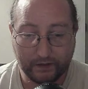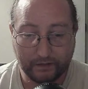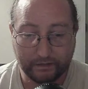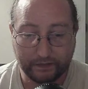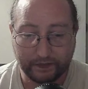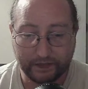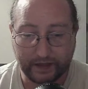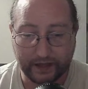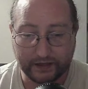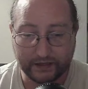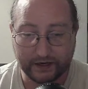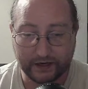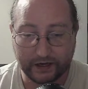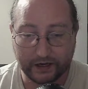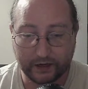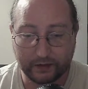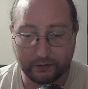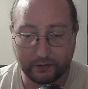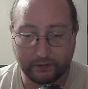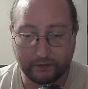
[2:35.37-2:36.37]
that
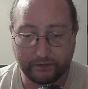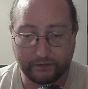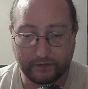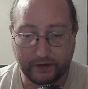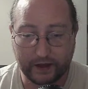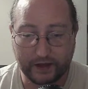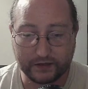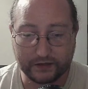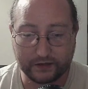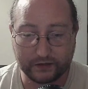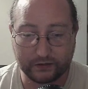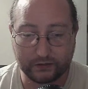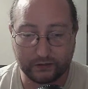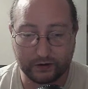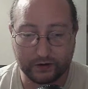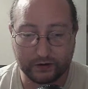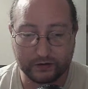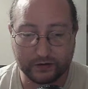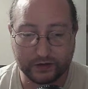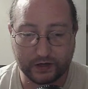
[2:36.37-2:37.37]
terrible face
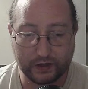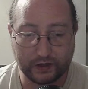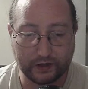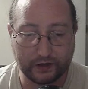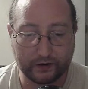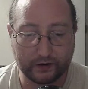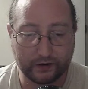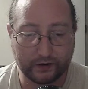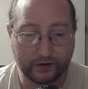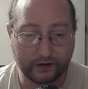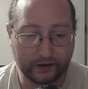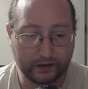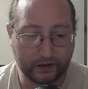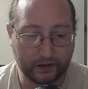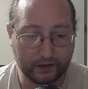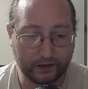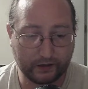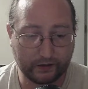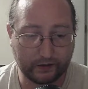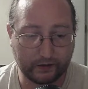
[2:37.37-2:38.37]
grows clearer and
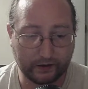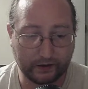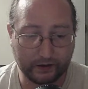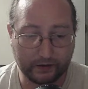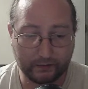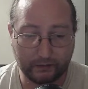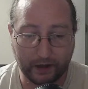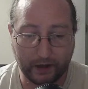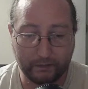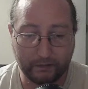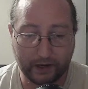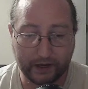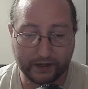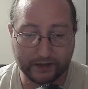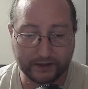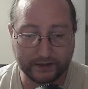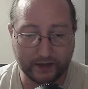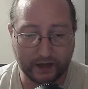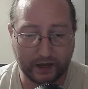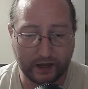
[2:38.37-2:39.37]
clearer in my
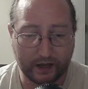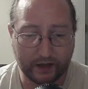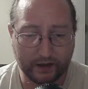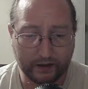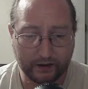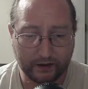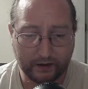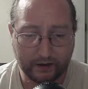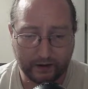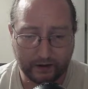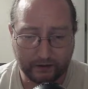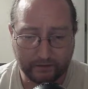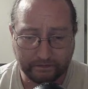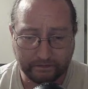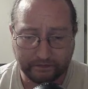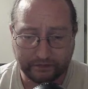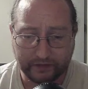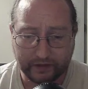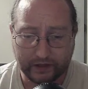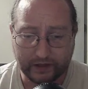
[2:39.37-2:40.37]
mind's eye.
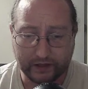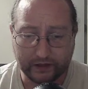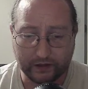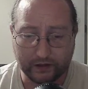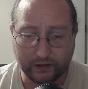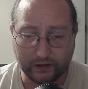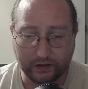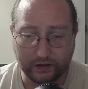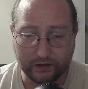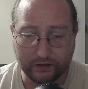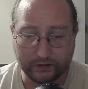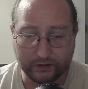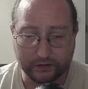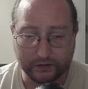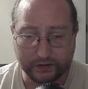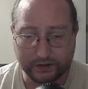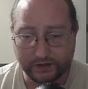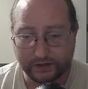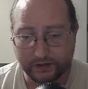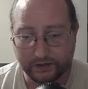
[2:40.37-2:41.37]
It
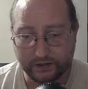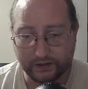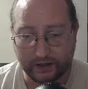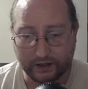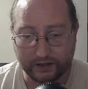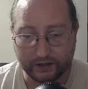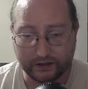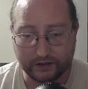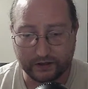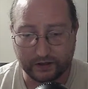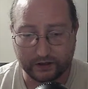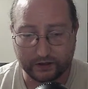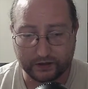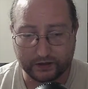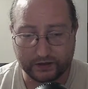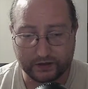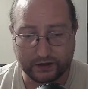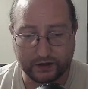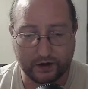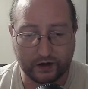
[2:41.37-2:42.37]
glows like a dark
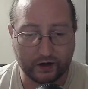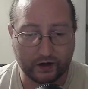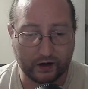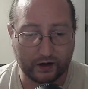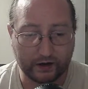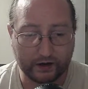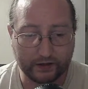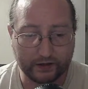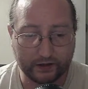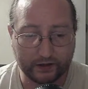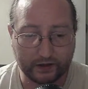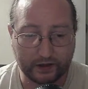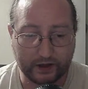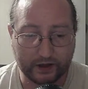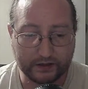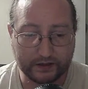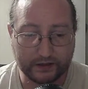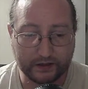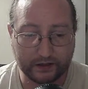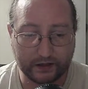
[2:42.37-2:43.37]
star in the
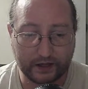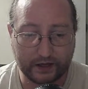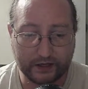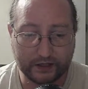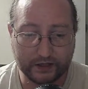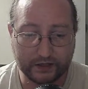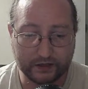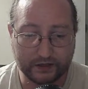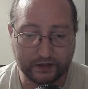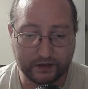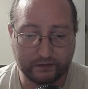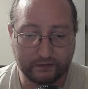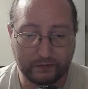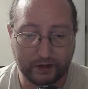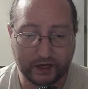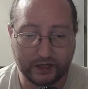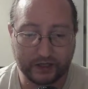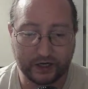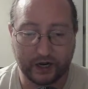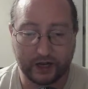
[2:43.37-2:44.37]
constellations of
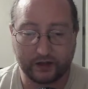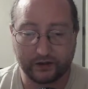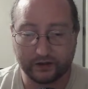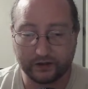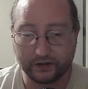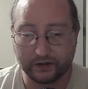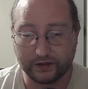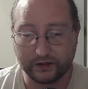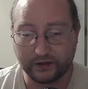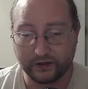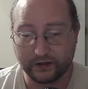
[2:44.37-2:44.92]
my childhood.